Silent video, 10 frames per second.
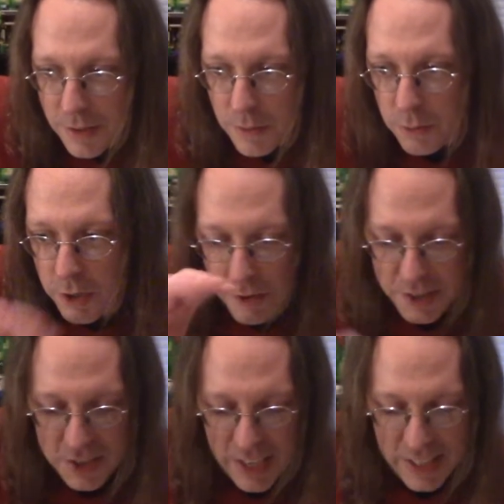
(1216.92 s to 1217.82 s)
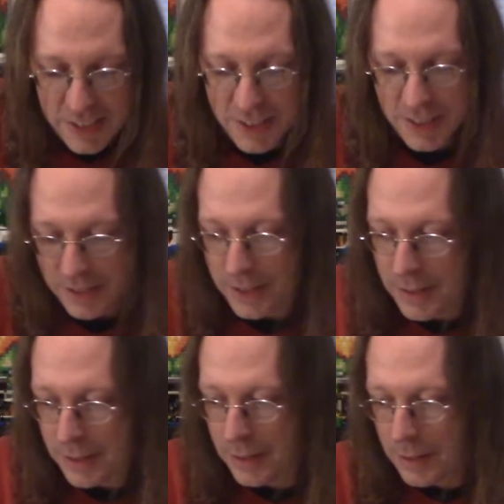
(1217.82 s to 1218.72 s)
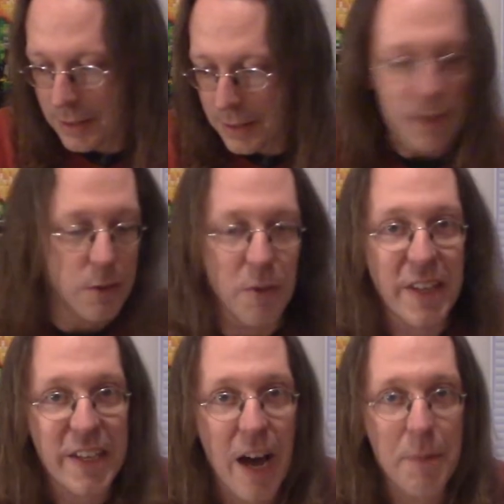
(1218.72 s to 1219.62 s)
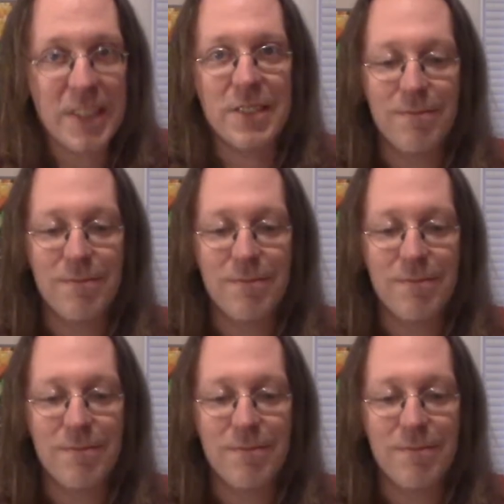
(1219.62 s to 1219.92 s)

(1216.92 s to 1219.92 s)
Runner on second. Willy Adames.